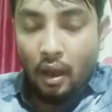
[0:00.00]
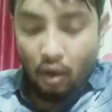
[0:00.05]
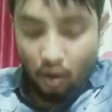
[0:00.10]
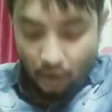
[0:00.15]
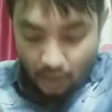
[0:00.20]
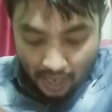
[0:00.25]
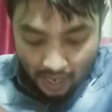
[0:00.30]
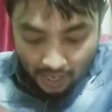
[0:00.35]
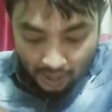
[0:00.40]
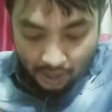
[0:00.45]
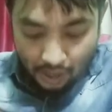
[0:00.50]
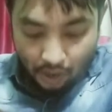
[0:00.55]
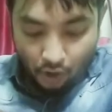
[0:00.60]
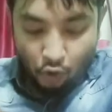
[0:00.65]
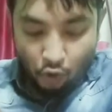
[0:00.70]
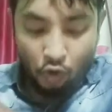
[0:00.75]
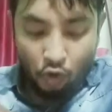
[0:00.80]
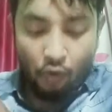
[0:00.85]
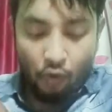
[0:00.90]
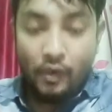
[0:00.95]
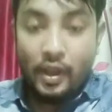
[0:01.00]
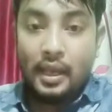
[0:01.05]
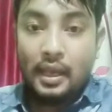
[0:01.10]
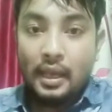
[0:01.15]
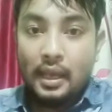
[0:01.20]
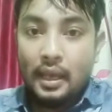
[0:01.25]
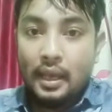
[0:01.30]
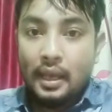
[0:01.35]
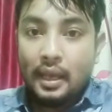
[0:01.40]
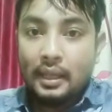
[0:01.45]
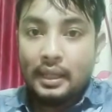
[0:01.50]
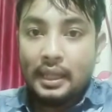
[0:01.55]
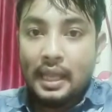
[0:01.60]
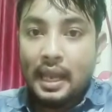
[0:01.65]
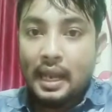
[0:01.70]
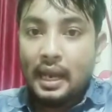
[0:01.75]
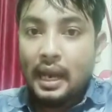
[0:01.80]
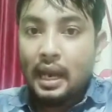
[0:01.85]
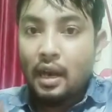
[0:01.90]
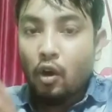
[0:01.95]
heterotrophic there
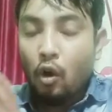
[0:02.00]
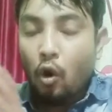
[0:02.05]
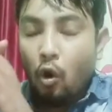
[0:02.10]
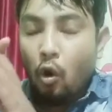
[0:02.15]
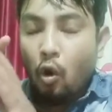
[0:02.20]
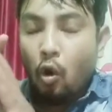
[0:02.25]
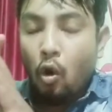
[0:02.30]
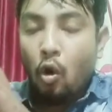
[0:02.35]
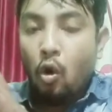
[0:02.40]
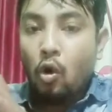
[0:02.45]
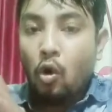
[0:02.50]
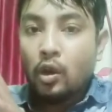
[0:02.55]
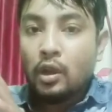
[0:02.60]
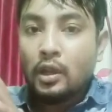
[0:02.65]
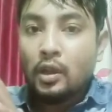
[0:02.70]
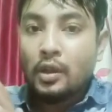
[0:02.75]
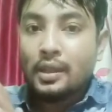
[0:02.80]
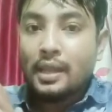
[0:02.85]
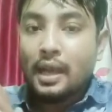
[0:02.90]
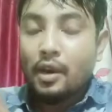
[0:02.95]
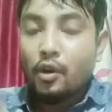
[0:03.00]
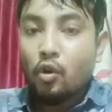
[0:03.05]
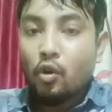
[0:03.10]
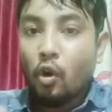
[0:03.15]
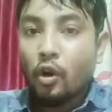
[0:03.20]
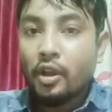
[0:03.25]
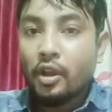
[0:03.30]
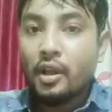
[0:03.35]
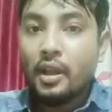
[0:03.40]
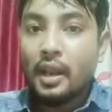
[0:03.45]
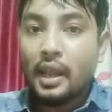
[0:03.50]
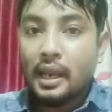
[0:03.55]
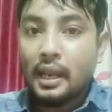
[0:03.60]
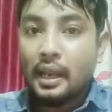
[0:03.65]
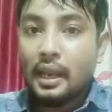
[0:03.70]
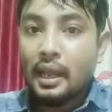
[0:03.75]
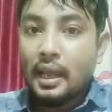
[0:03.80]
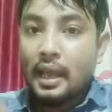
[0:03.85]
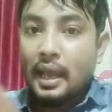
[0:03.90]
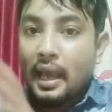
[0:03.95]
are all that are not green,
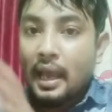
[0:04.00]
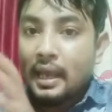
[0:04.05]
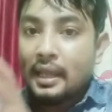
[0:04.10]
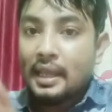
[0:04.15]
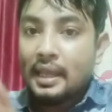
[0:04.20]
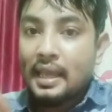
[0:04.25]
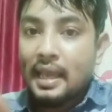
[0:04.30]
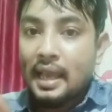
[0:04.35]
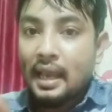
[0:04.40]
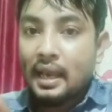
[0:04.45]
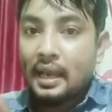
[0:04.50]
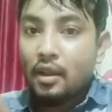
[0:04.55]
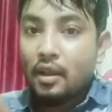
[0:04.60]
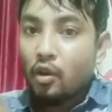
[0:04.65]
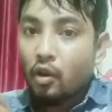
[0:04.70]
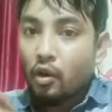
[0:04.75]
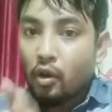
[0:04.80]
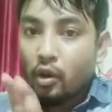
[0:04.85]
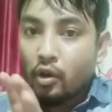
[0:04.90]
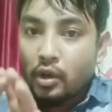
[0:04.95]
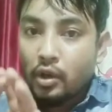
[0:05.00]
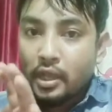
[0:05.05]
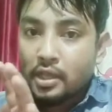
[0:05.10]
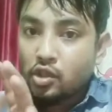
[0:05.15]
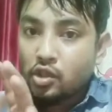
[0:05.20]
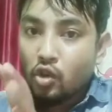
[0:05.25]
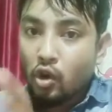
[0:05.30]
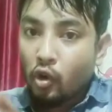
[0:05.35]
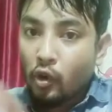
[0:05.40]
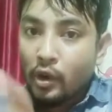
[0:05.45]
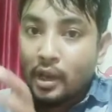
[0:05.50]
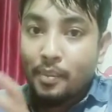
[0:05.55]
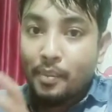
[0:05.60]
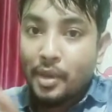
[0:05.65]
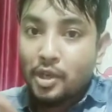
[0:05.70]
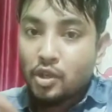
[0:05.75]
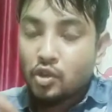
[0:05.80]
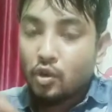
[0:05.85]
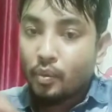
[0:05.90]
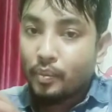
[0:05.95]
and here it's not only
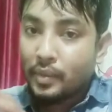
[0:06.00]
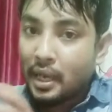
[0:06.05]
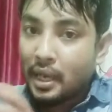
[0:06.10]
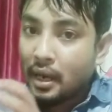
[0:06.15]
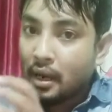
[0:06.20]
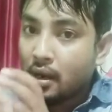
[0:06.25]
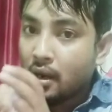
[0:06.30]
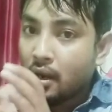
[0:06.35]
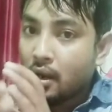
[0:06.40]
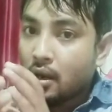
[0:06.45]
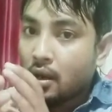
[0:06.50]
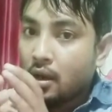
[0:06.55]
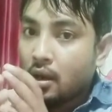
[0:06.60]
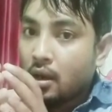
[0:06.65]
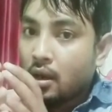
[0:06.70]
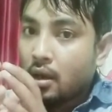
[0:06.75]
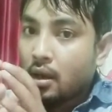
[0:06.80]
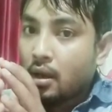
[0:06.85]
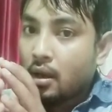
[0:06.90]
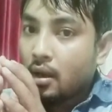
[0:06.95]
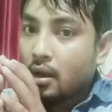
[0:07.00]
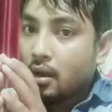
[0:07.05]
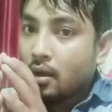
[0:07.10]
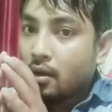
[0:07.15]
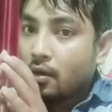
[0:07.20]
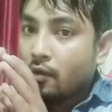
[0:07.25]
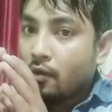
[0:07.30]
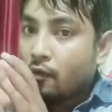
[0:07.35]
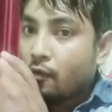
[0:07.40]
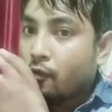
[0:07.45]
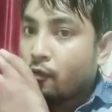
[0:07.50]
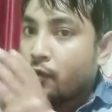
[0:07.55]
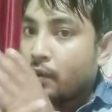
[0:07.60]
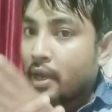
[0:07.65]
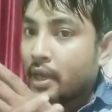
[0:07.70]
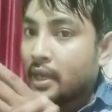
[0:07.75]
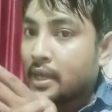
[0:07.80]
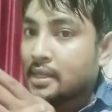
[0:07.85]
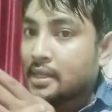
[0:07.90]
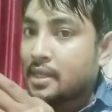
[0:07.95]
mushroom, there are,
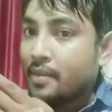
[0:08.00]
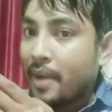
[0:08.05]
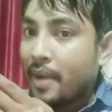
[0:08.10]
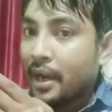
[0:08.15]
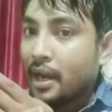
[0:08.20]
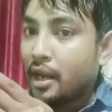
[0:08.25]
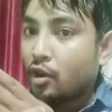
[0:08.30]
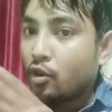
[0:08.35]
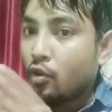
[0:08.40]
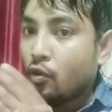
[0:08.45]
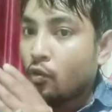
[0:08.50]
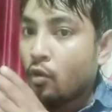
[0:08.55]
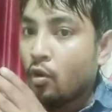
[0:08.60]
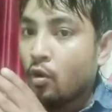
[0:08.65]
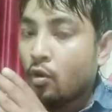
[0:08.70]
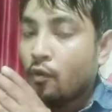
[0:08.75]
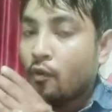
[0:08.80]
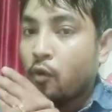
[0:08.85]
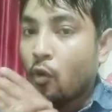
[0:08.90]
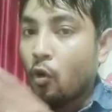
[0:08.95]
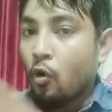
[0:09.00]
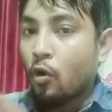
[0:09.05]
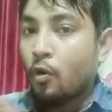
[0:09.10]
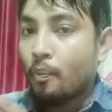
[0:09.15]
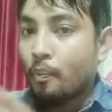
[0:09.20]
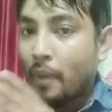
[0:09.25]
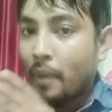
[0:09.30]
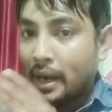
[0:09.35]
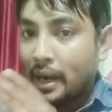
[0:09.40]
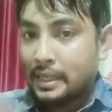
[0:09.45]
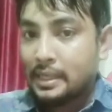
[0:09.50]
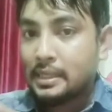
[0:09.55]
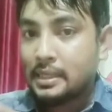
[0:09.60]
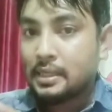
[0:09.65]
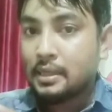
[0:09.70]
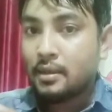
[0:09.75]
it is divided into four parts.